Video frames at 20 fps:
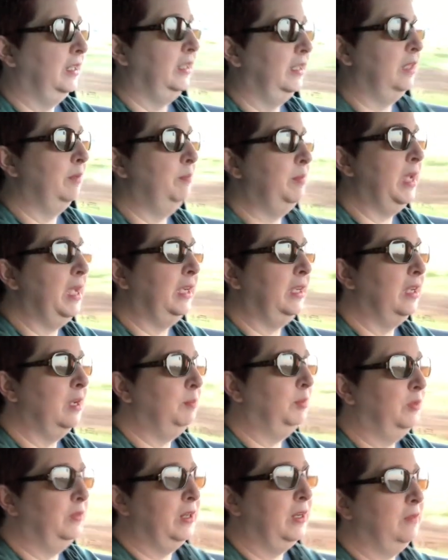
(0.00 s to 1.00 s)
Get back
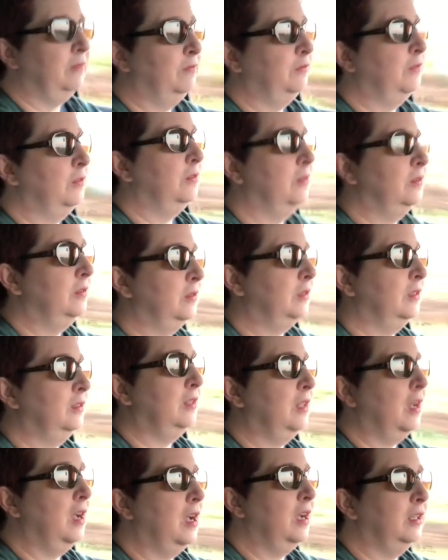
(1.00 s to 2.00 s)
up around 4
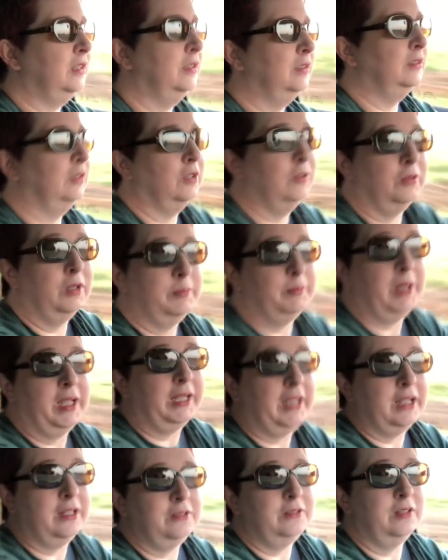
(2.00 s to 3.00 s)
o'clock and go up
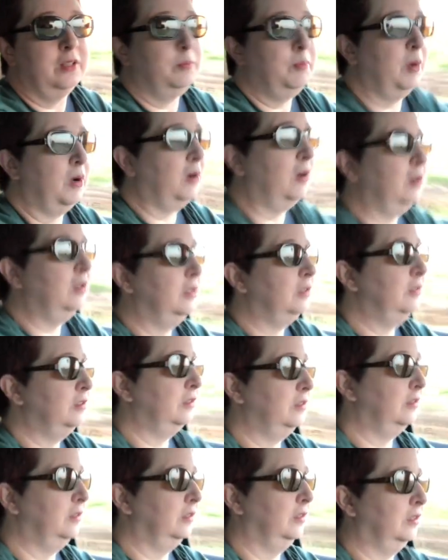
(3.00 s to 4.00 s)
back out to the parks
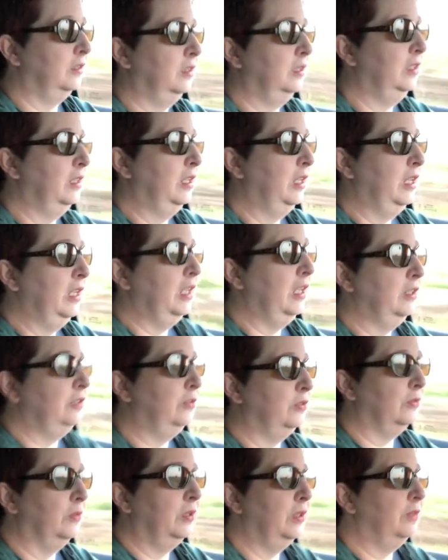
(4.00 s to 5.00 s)
and
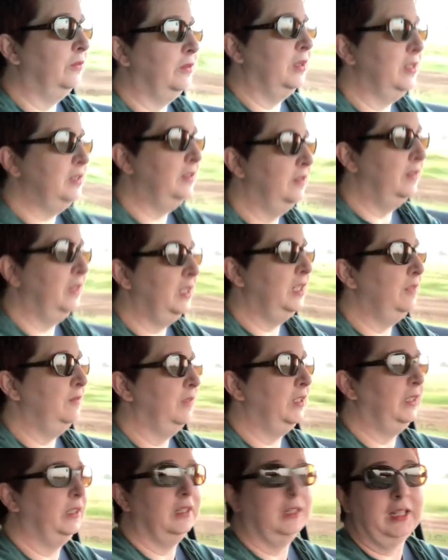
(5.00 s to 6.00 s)
enjoy the rest of the
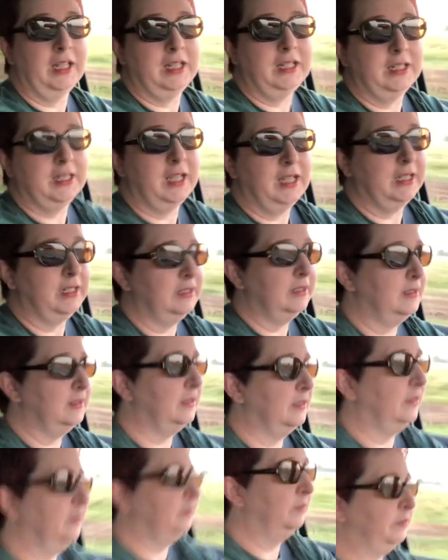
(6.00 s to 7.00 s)
evening, the late
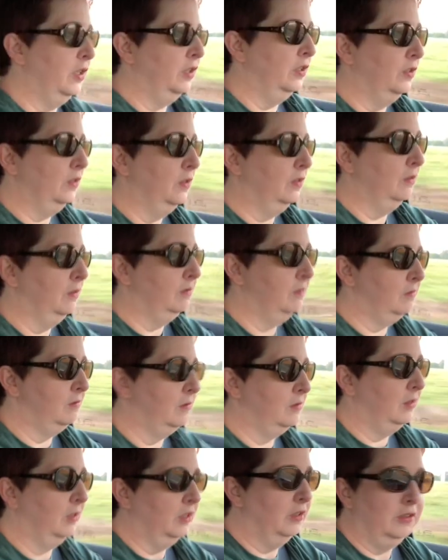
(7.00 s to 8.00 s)
nights.
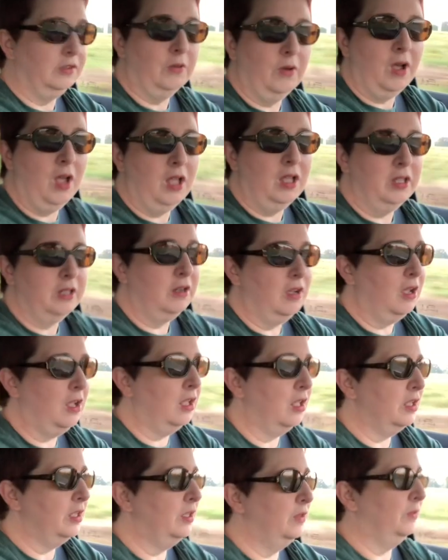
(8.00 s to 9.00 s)
So all in
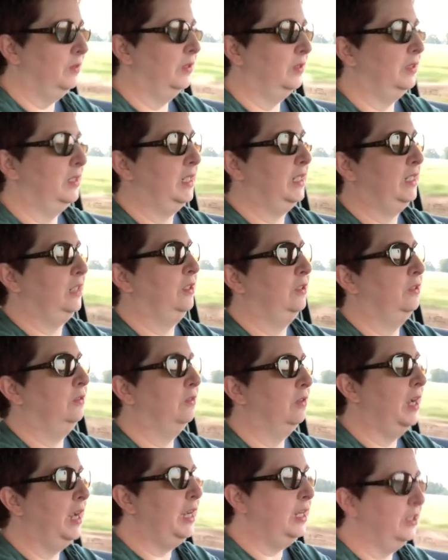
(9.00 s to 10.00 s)
all, it was a
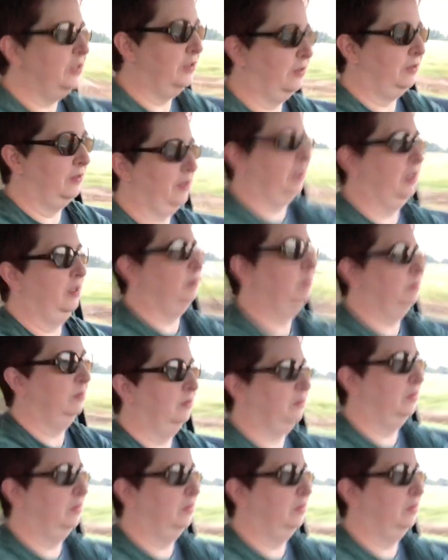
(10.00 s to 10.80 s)
great trip.